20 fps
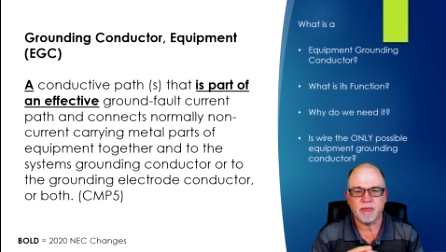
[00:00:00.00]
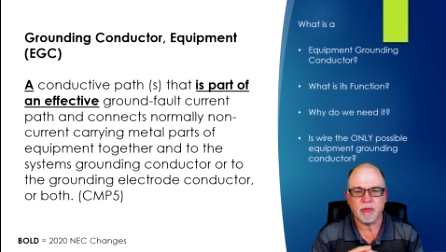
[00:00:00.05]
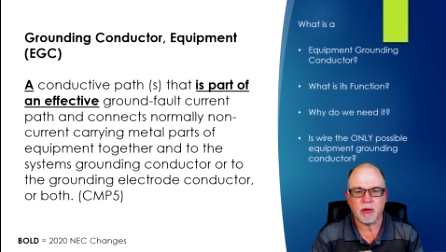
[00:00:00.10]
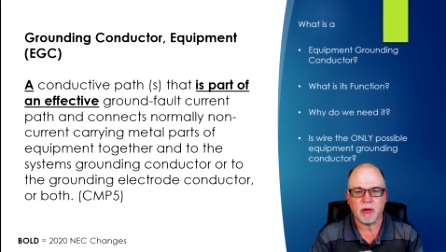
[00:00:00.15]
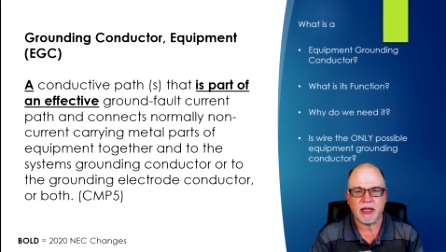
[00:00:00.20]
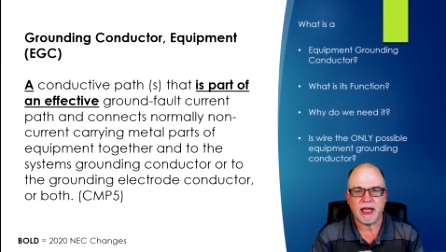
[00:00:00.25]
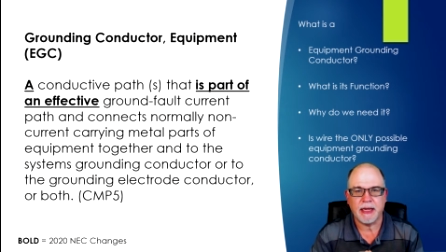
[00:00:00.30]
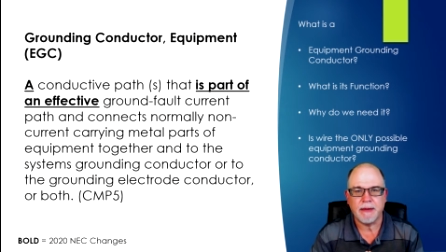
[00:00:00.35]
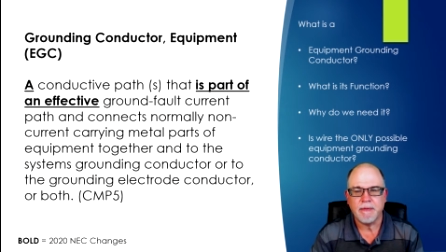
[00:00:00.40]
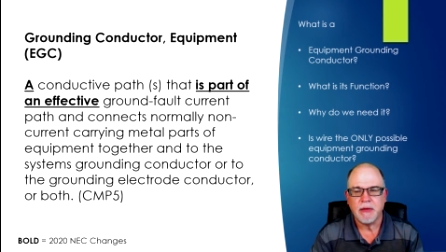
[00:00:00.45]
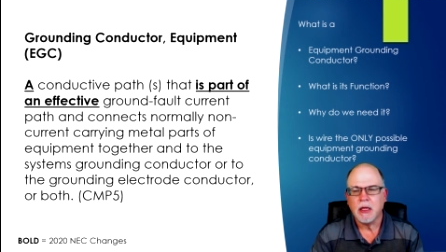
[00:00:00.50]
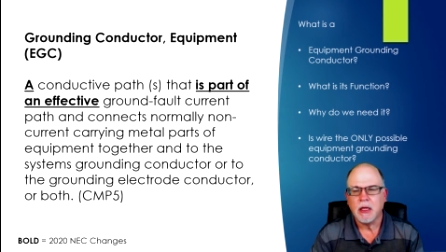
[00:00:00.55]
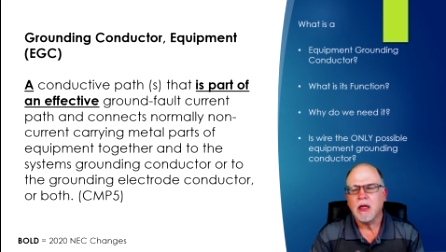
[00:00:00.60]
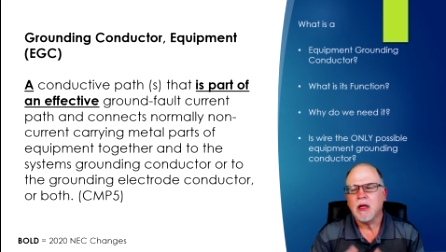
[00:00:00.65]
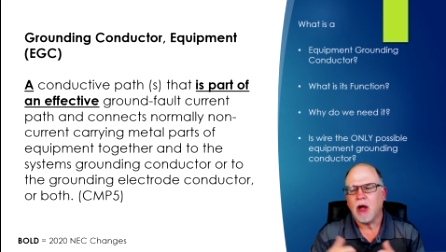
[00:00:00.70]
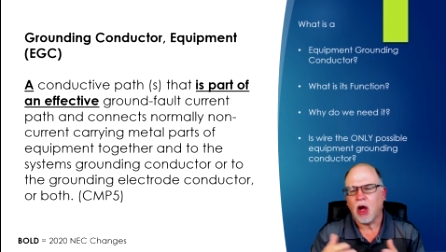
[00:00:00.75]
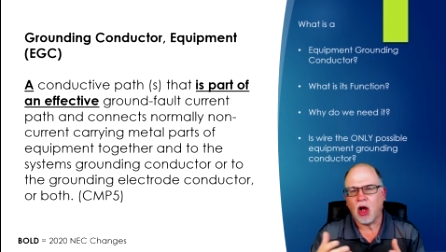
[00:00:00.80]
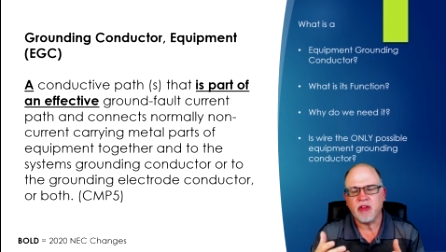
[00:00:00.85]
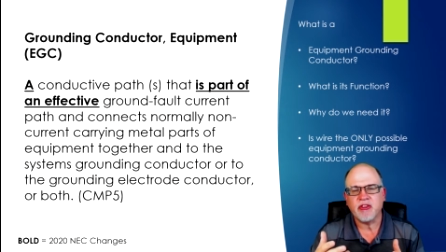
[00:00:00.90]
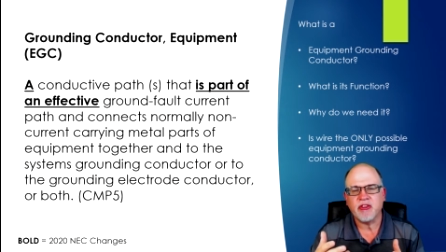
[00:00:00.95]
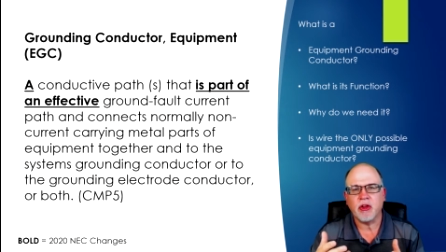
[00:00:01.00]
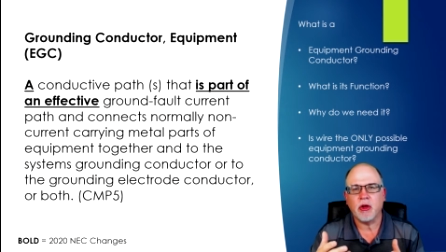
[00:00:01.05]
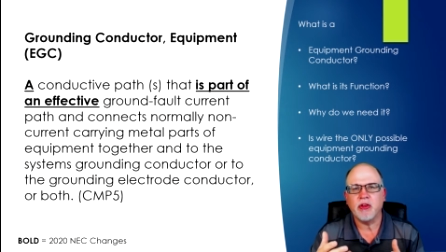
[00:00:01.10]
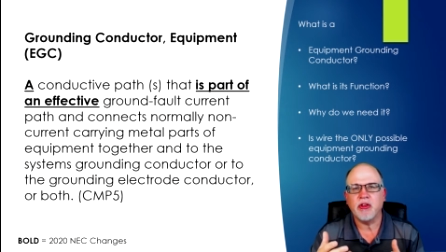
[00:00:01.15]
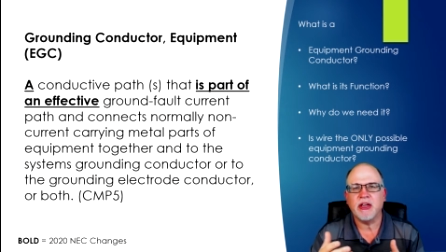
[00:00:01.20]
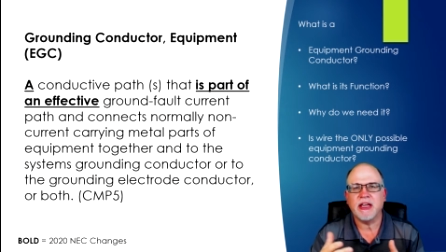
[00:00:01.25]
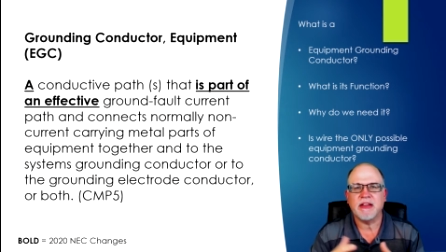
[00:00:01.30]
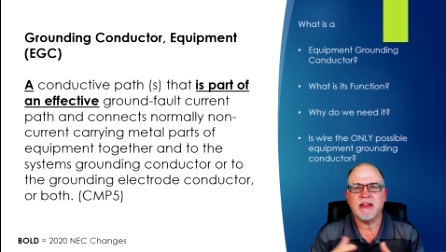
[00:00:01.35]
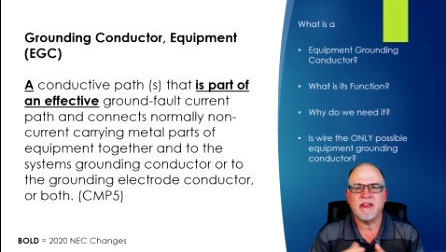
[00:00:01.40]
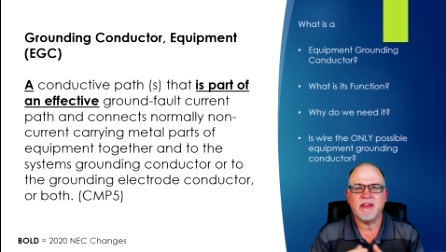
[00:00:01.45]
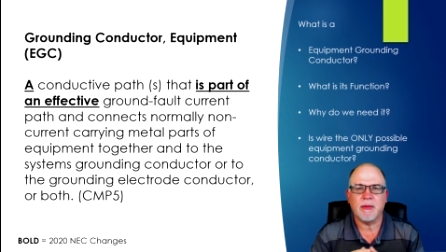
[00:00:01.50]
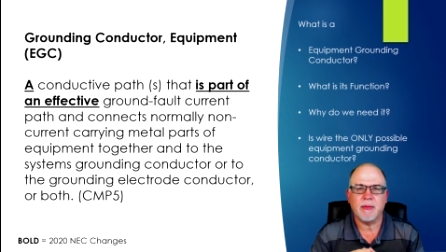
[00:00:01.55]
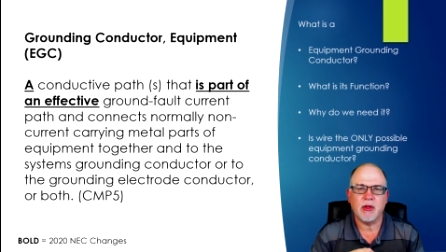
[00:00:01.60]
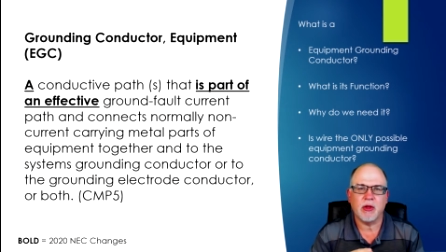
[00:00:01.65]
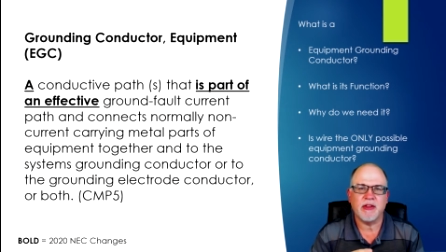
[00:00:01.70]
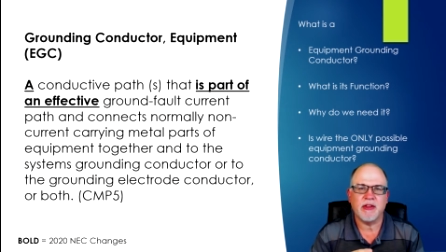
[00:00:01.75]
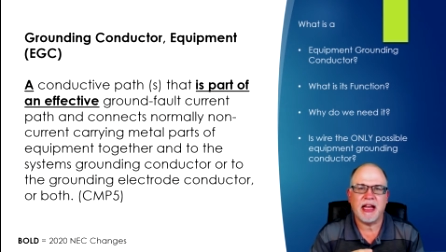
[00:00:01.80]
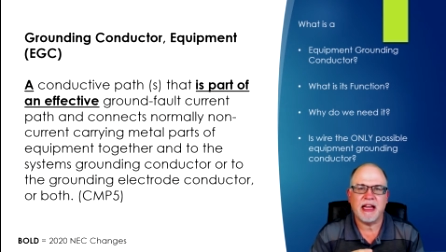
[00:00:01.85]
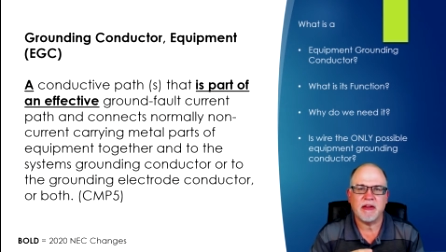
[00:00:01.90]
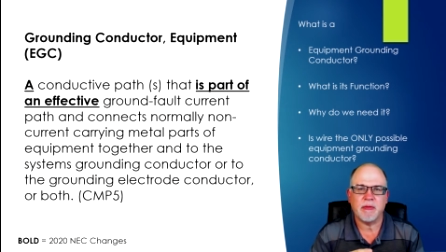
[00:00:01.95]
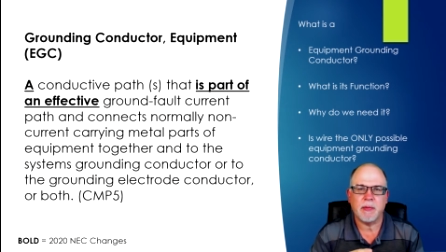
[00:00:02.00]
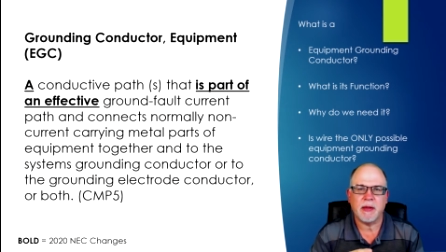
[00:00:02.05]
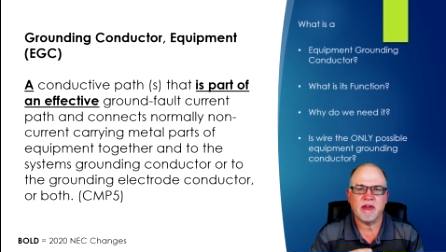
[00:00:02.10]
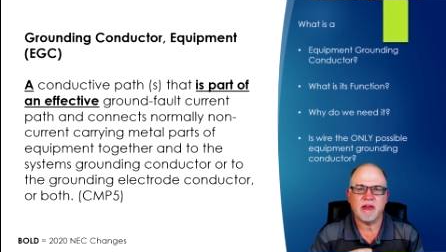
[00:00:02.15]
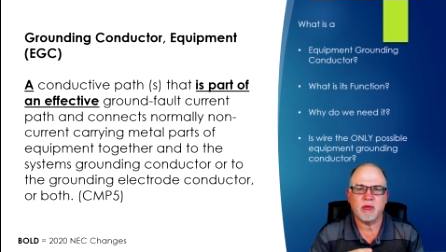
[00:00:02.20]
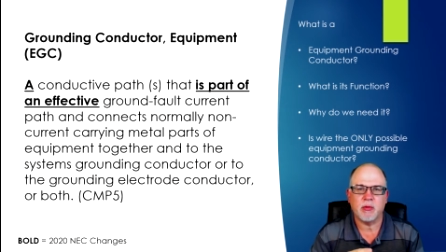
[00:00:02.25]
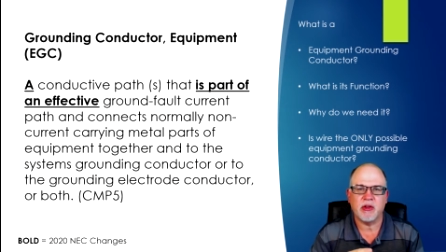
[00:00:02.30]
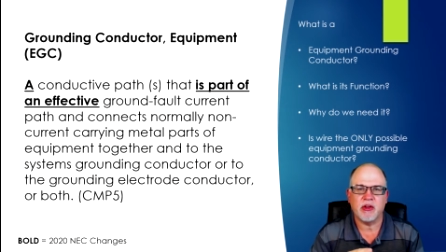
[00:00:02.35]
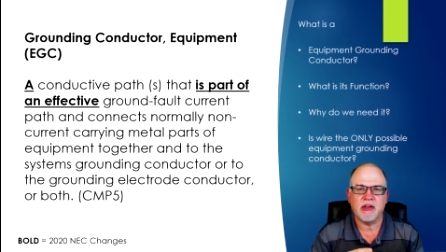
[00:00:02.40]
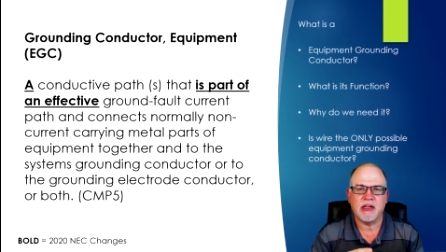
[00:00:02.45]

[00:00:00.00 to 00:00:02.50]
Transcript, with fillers: Okay, also you get some of those aspects when you're